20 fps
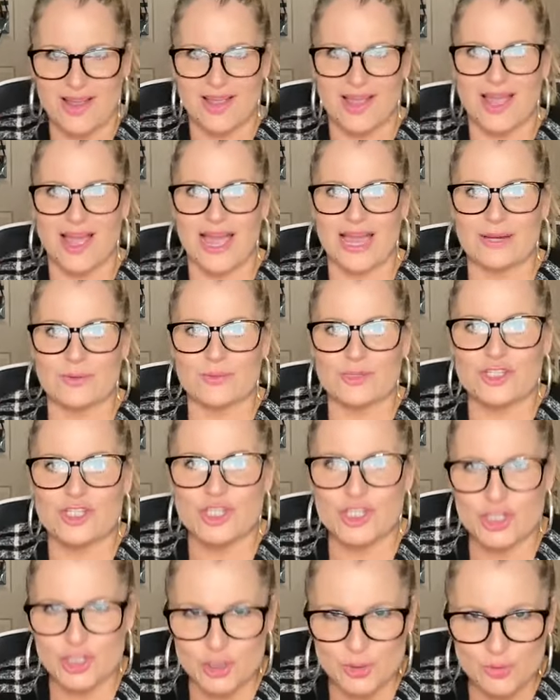I was
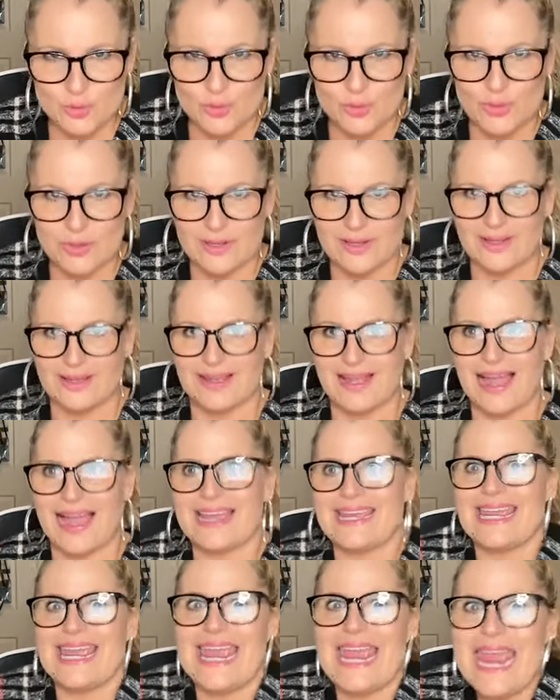you.
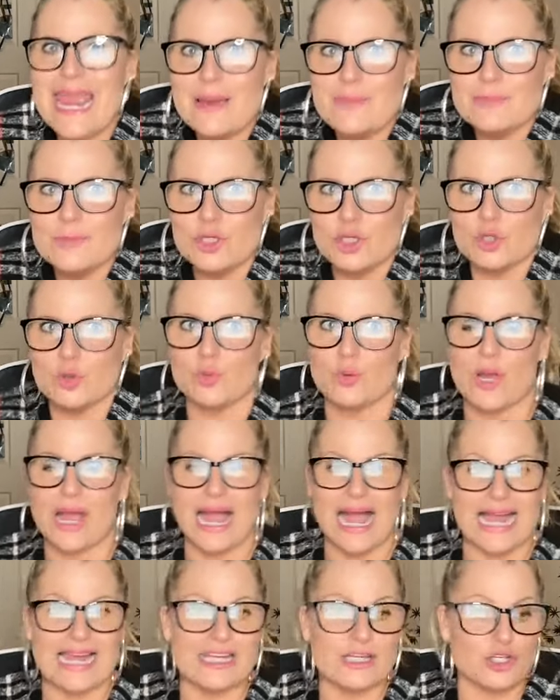I am you.
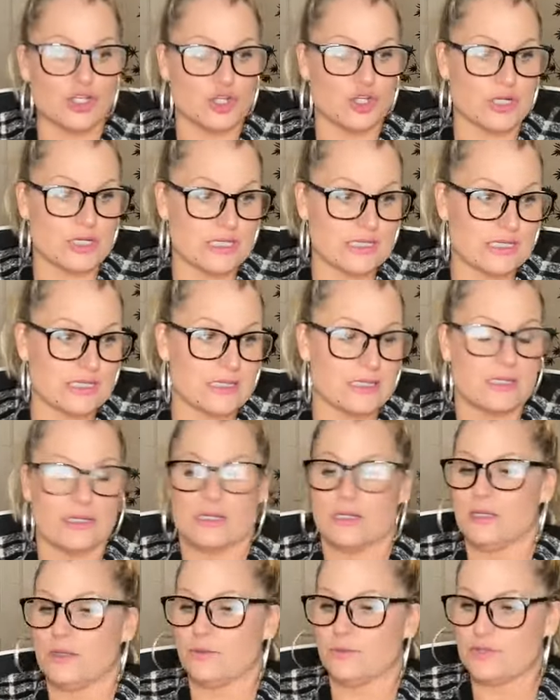I just
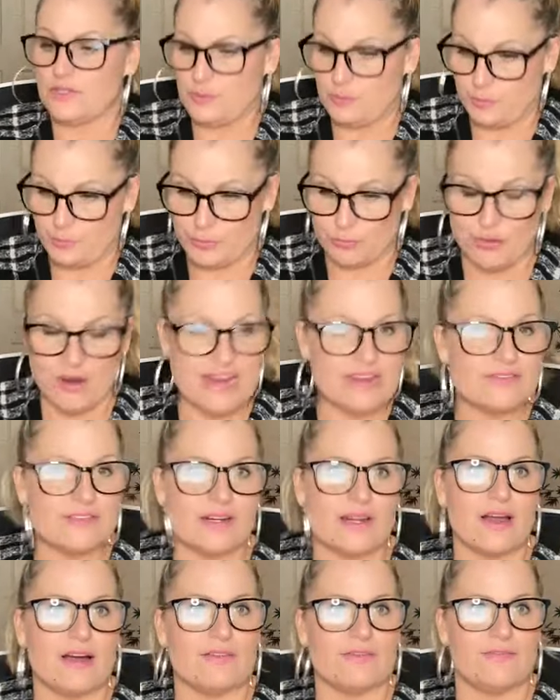was brave
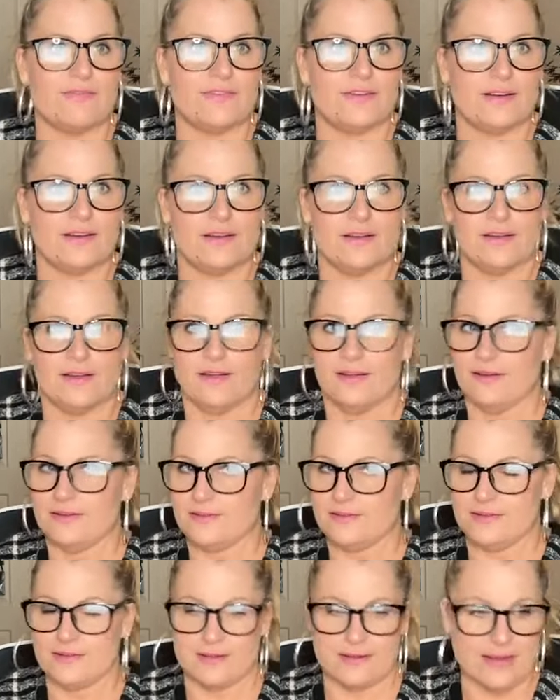enough
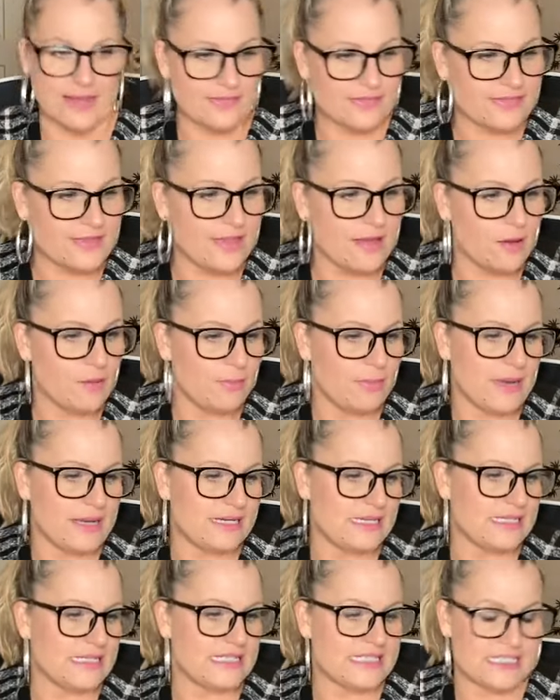to get the help I
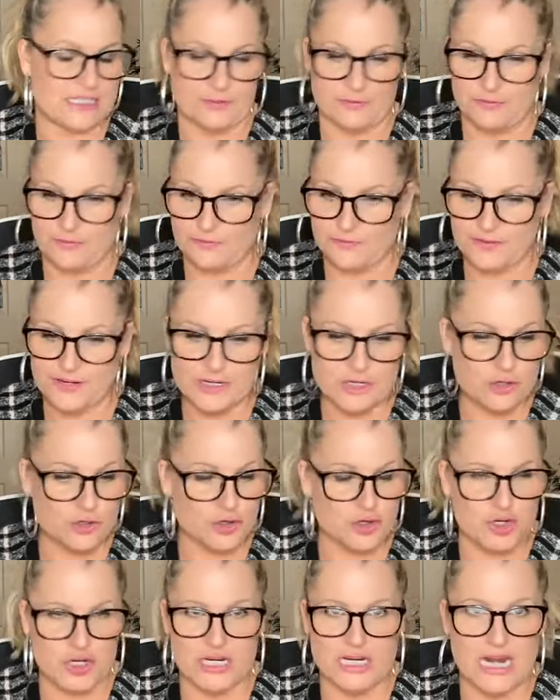needed to figure
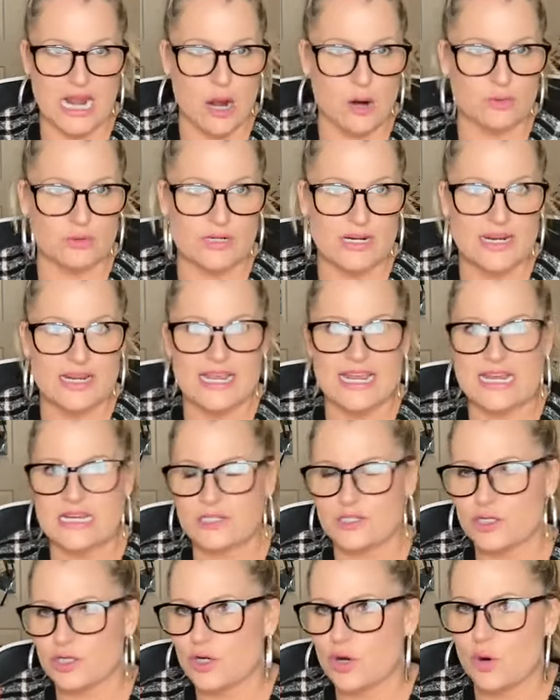shit out and
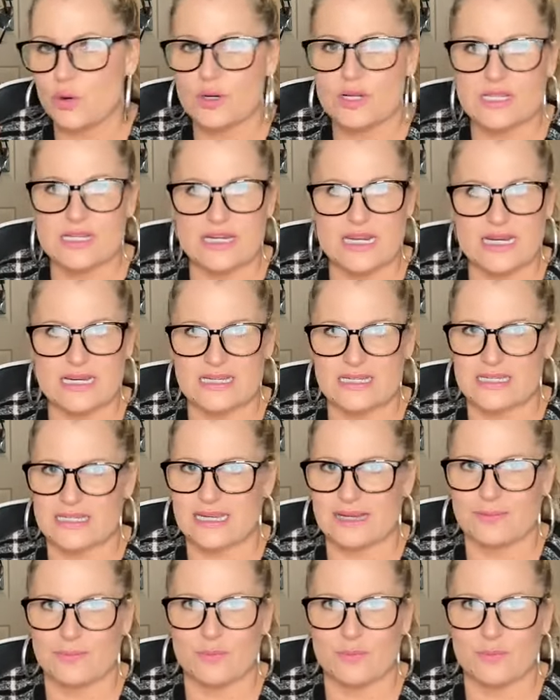to go to the next step.